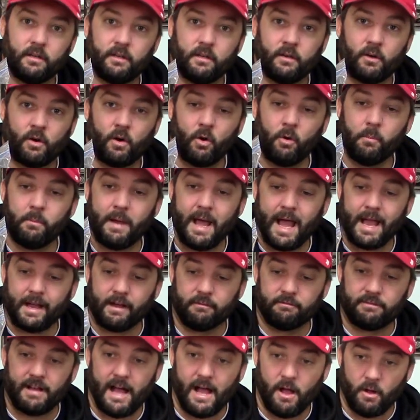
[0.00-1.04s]
a whole bag
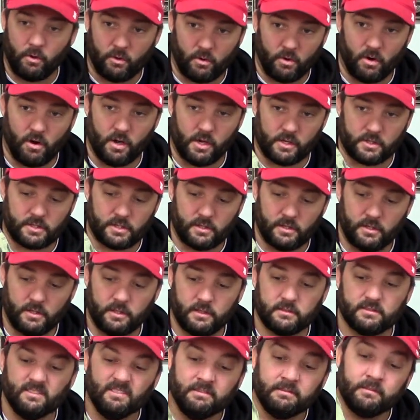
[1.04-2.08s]
of vile craws.
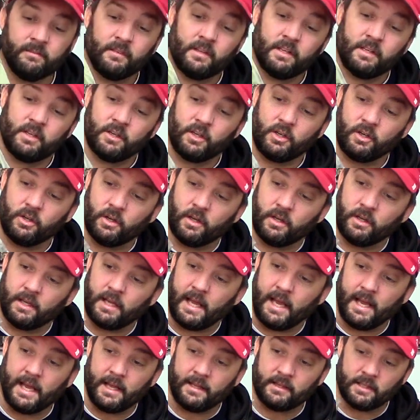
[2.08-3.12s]

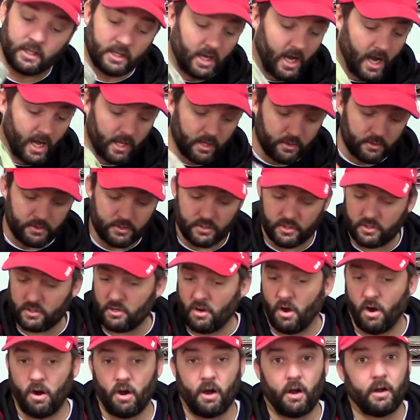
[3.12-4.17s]
And the colors
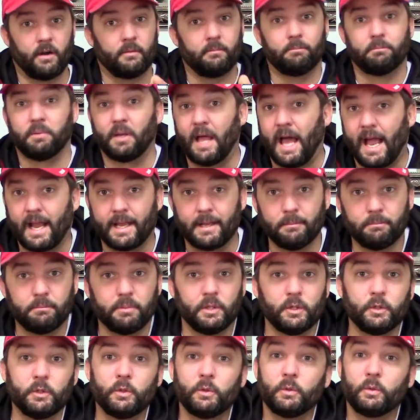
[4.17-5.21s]
are black and
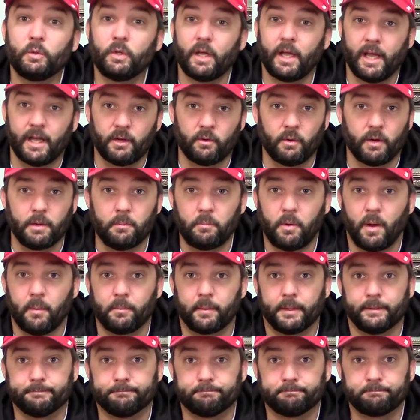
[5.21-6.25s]
blue and green
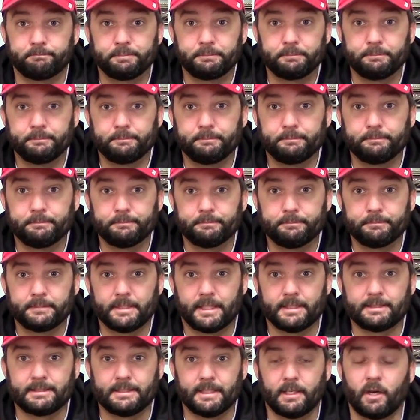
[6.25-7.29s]
pumpkin.
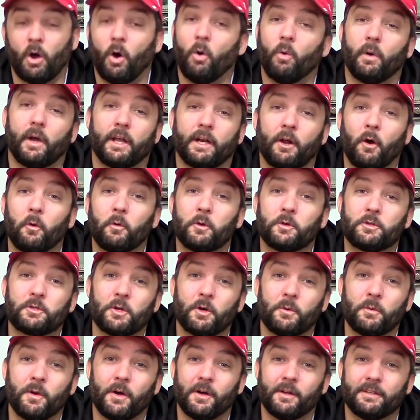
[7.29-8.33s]
That's it. Oh, and
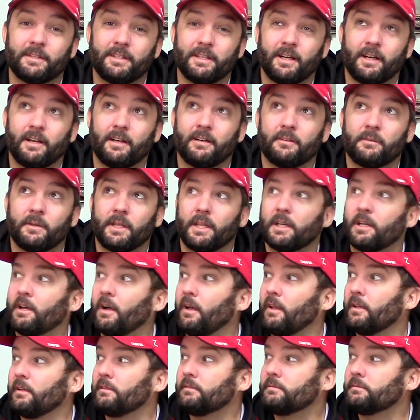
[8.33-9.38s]
Okeechobee, uh, uh, what do they
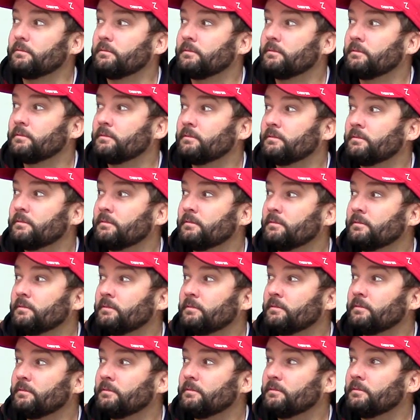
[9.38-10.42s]
call it?
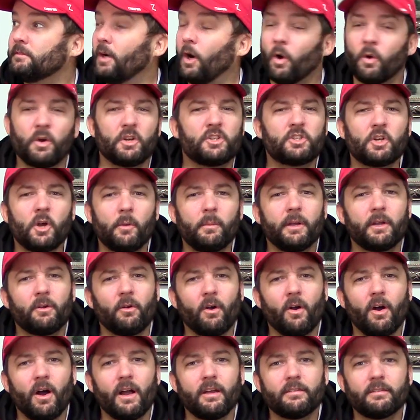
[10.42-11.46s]
Okeechobee
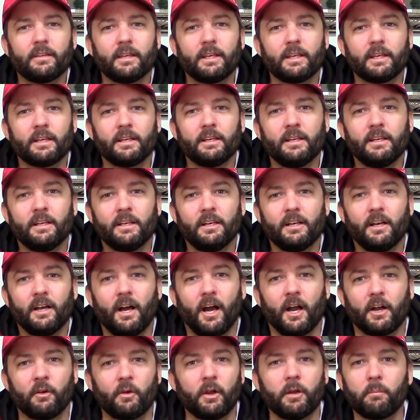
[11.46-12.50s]
craw, I think.
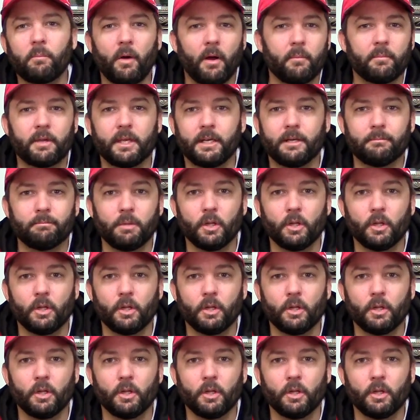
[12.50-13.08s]
Uh, green pumpkin and